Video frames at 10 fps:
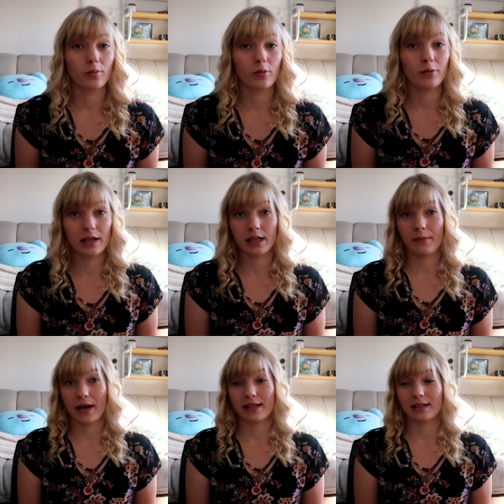really
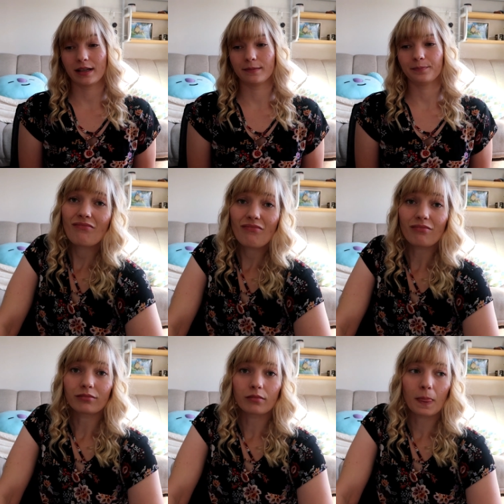amazing.
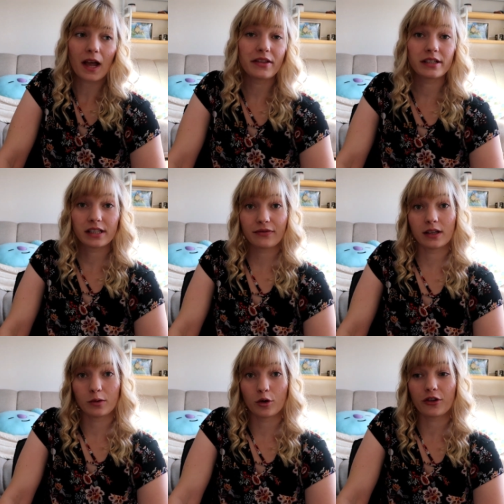I think it's
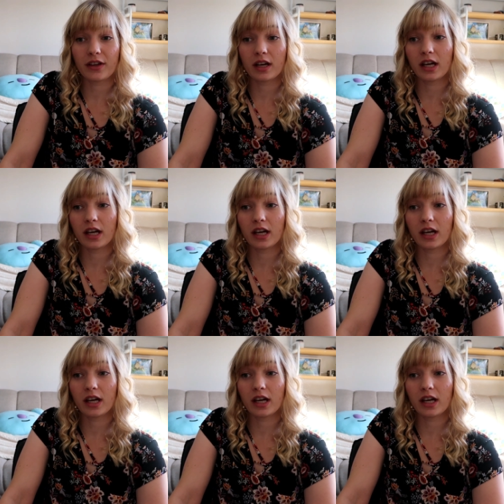definitely worth it.